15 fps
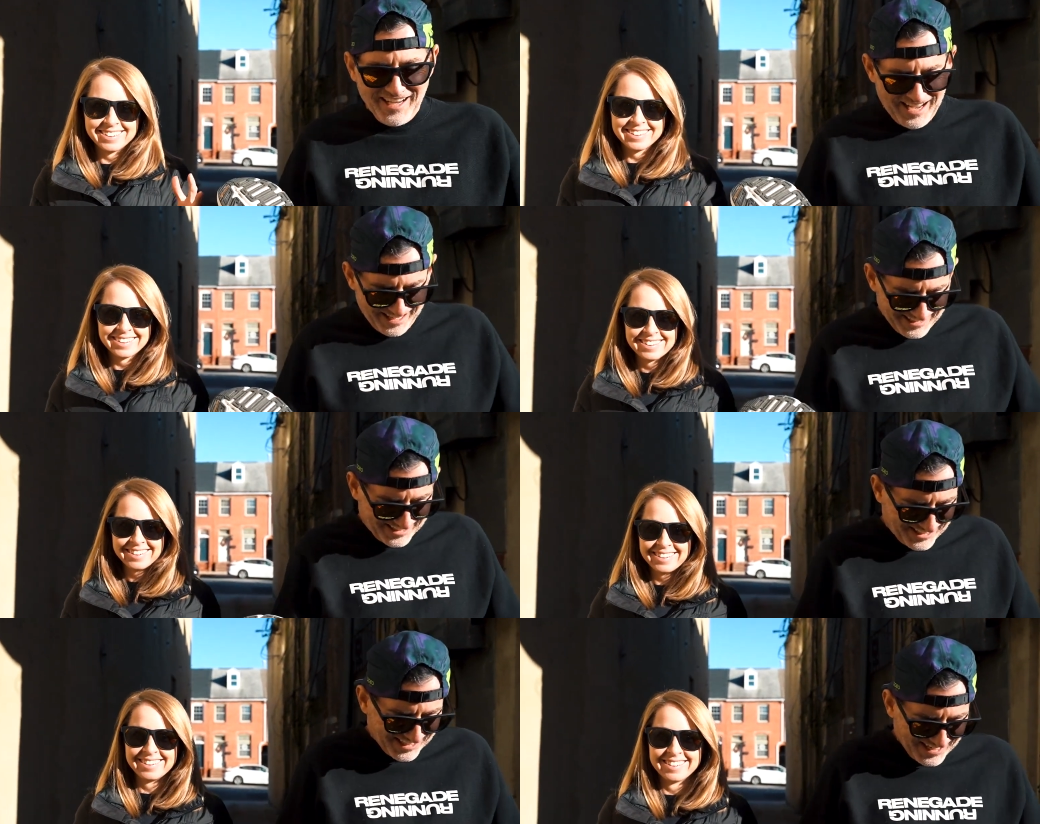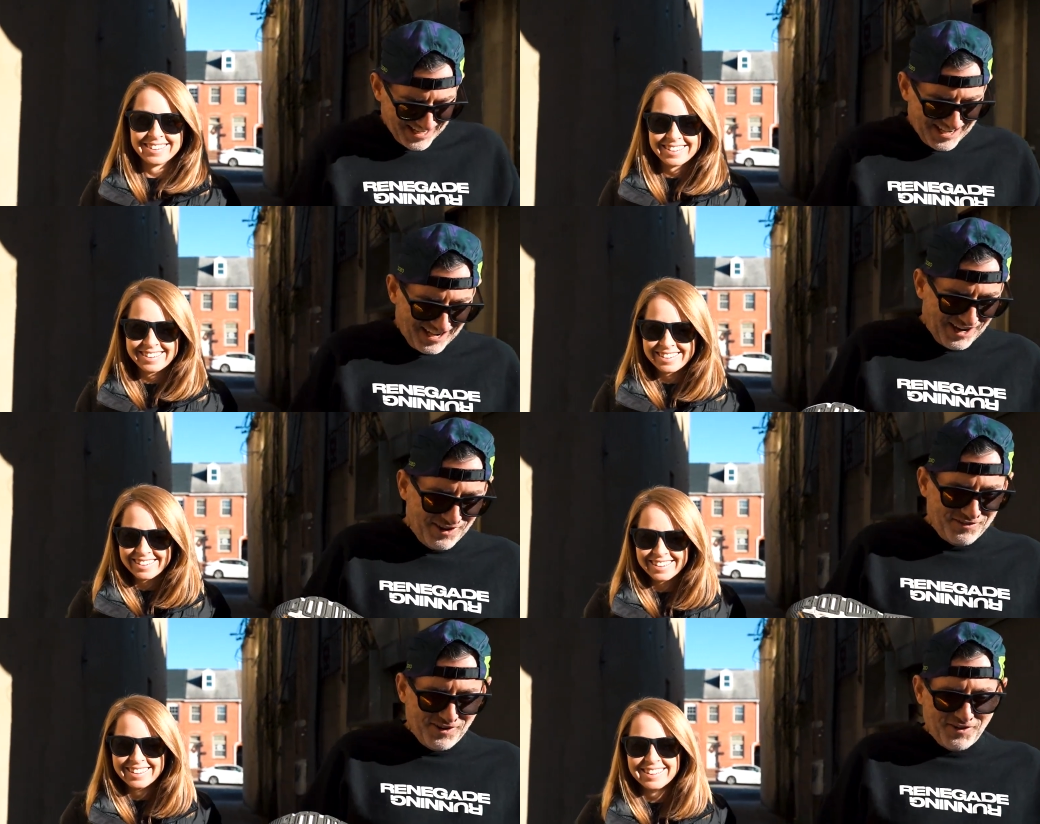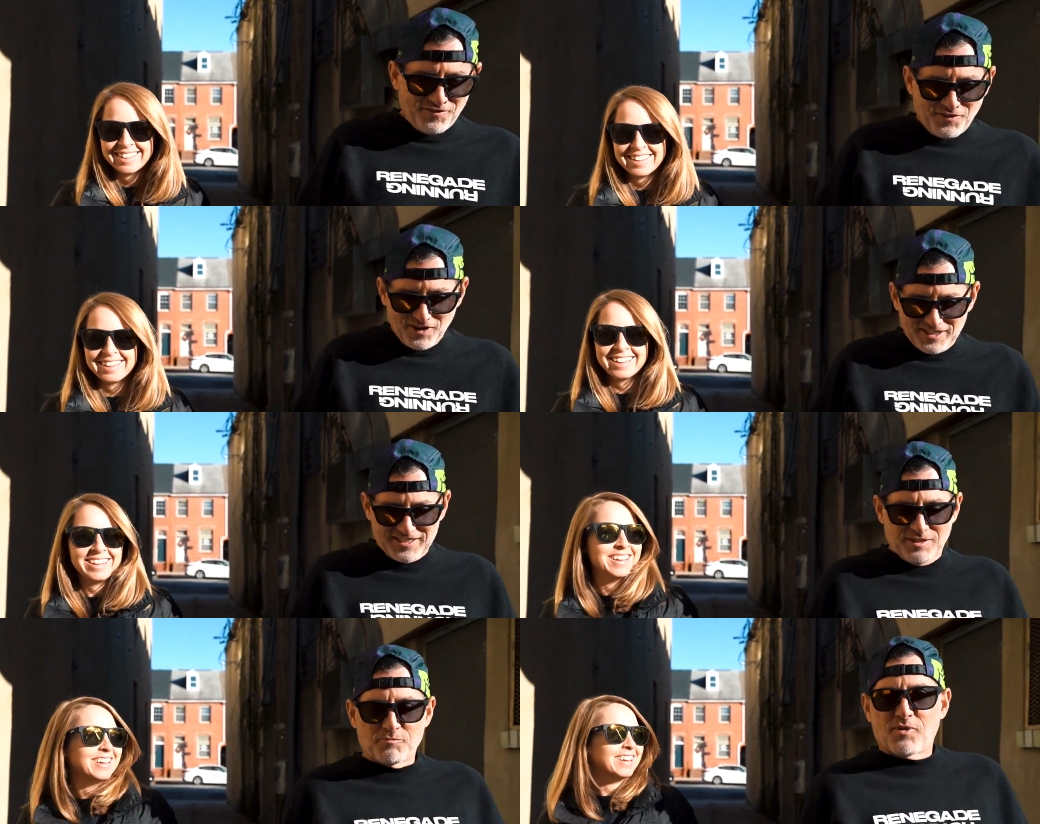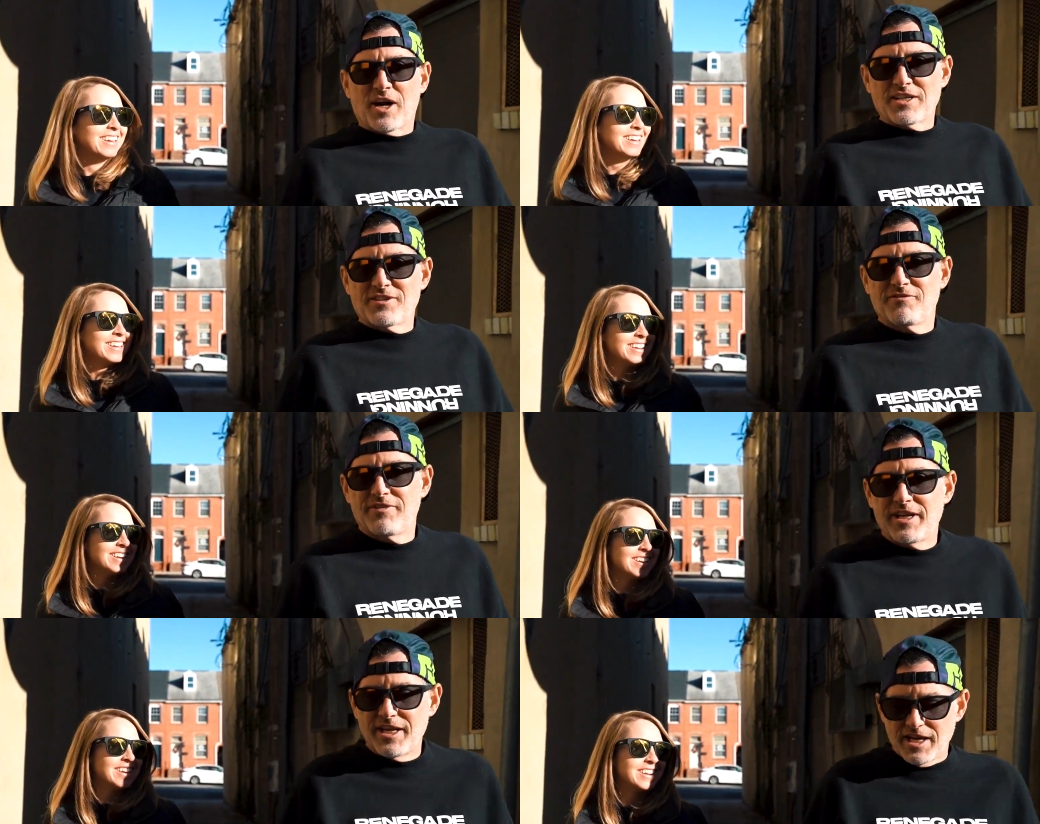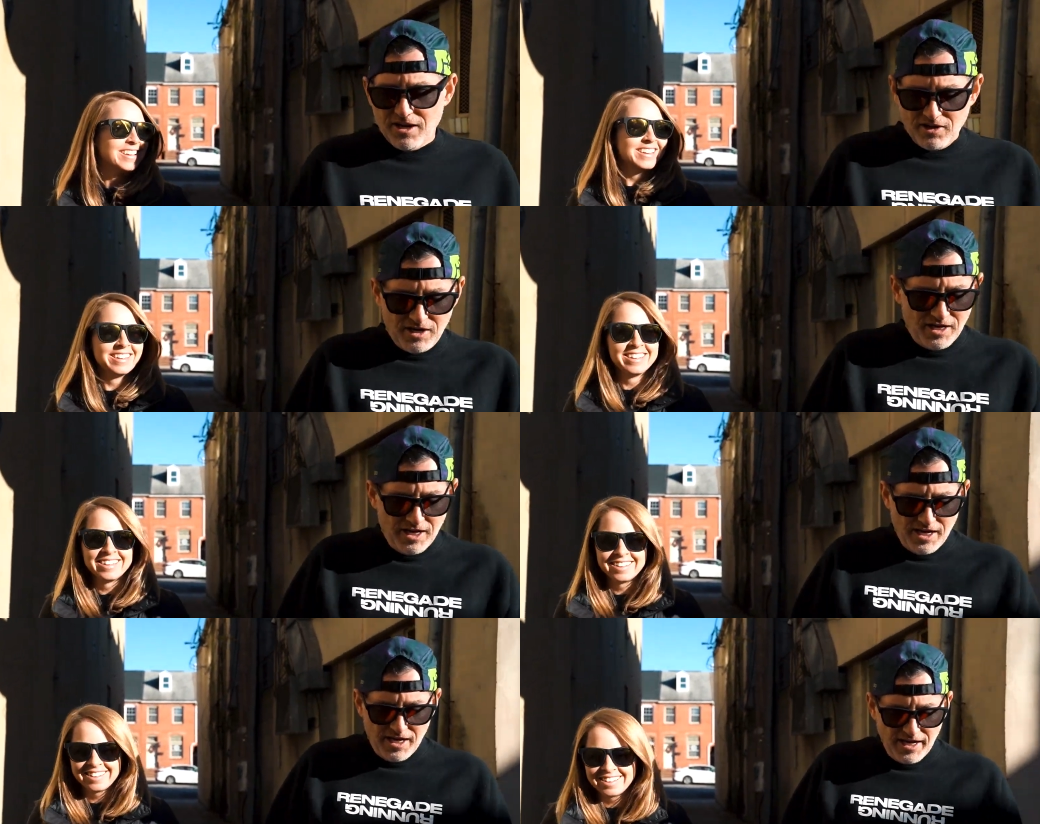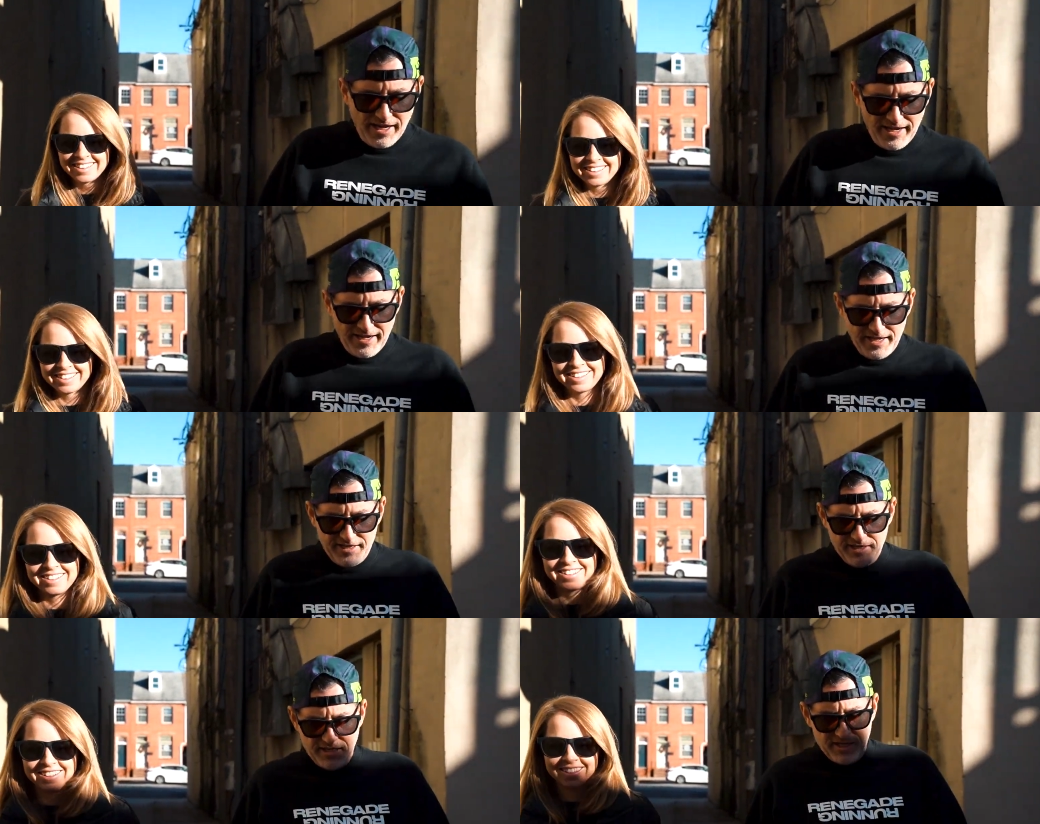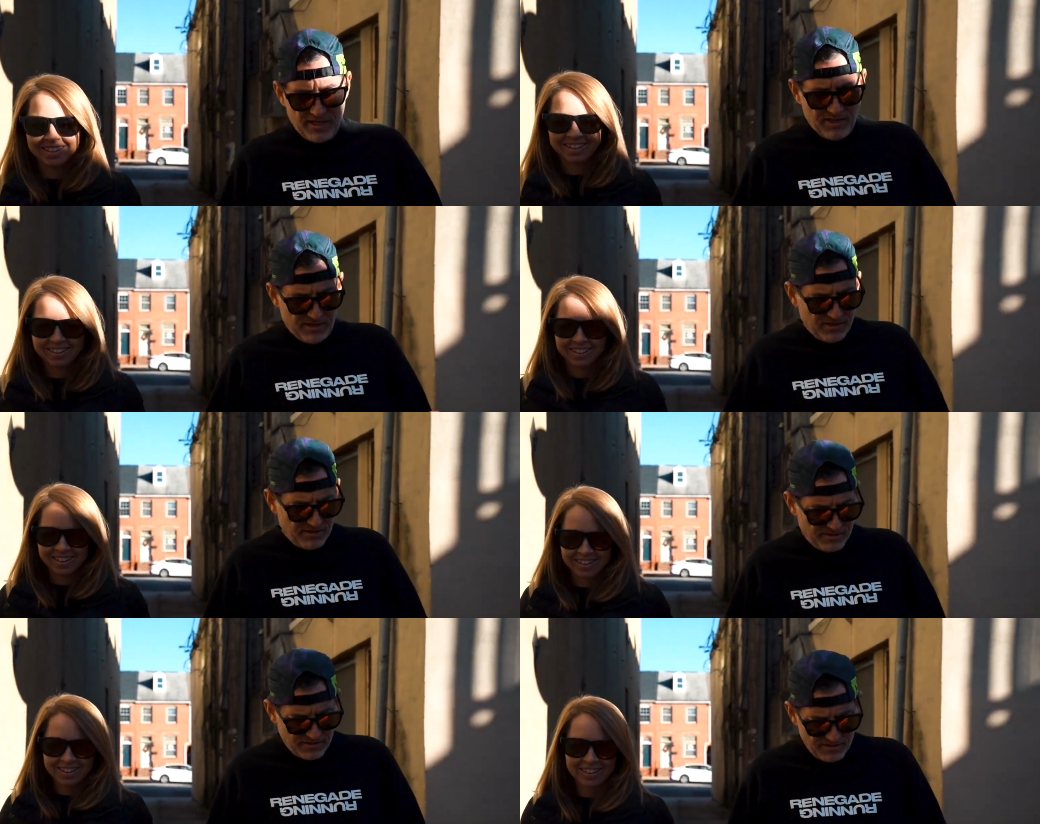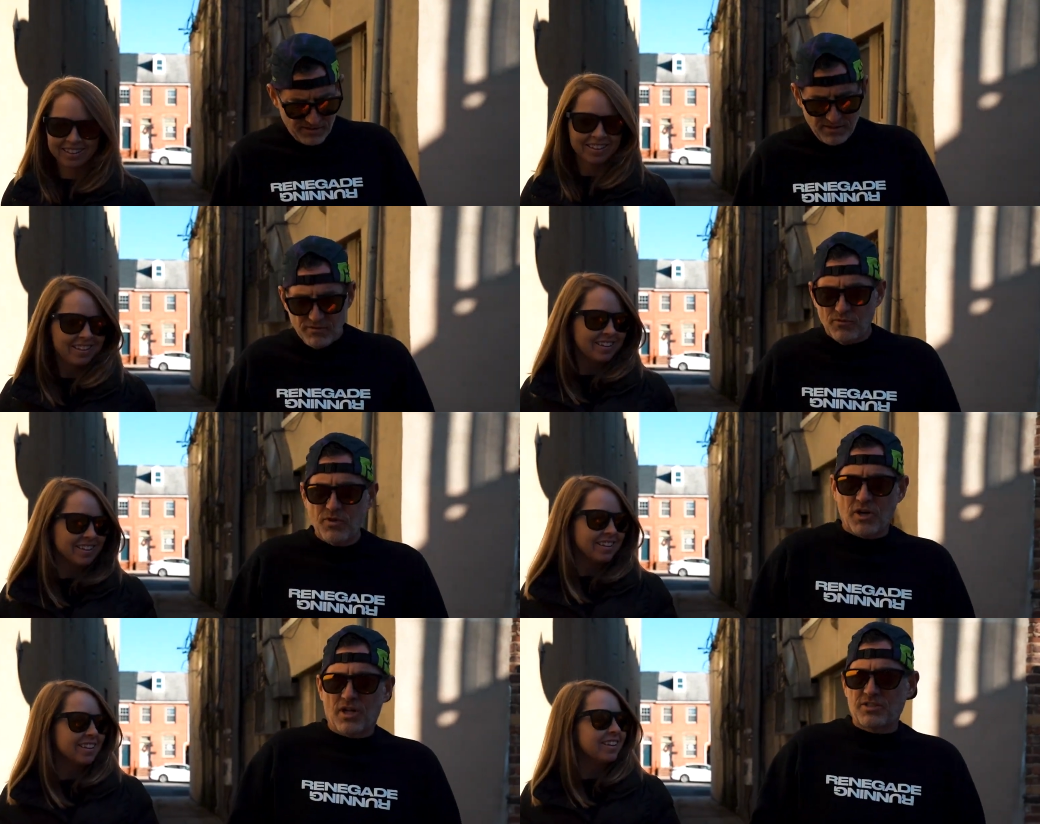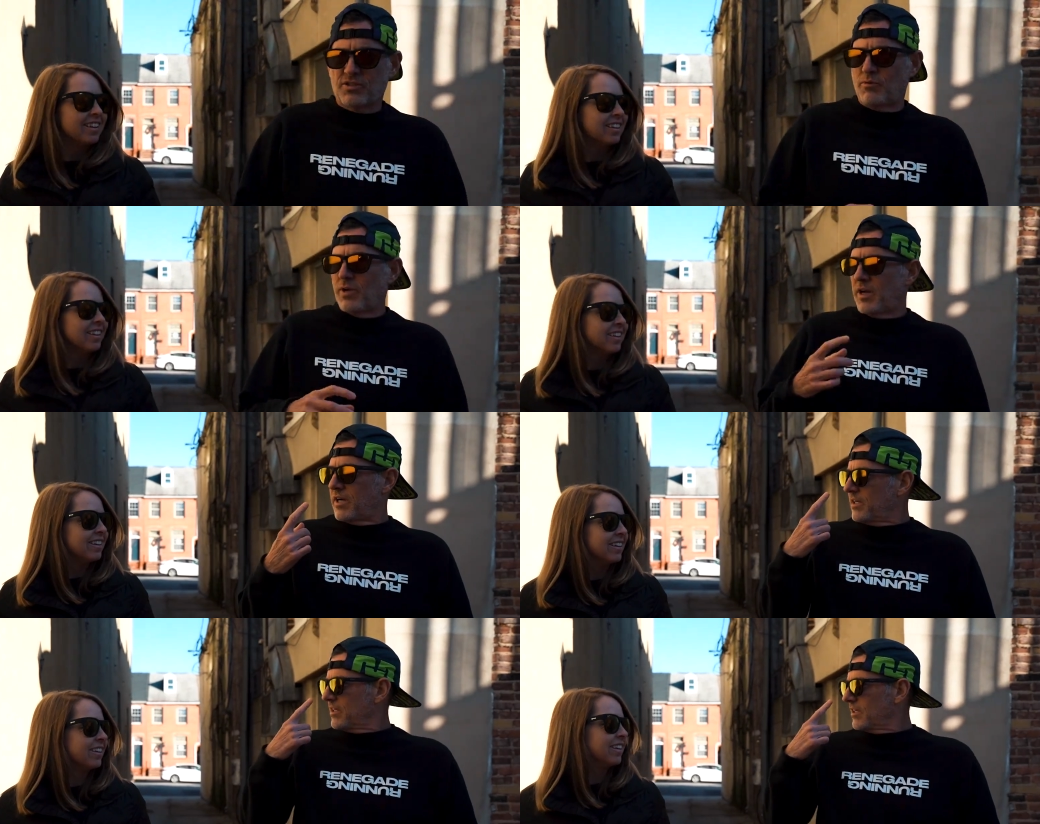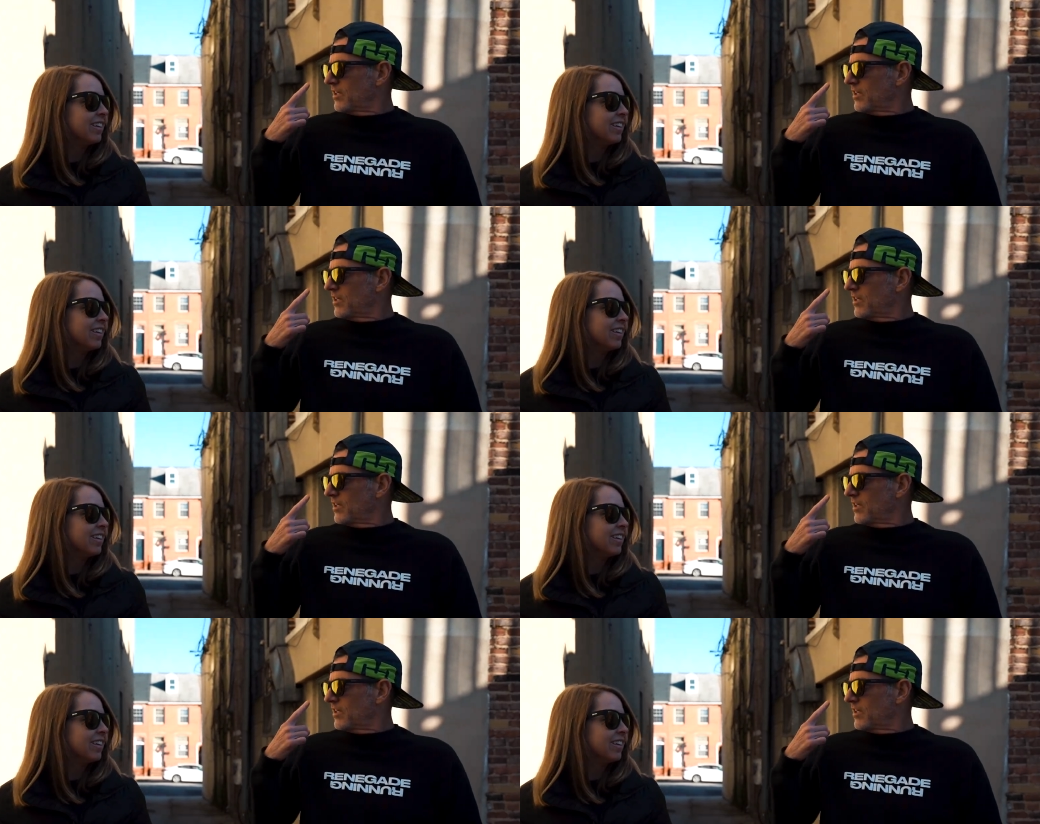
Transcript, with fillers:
Speaker 1: yes, of a first impression video, and uh, we're also wearing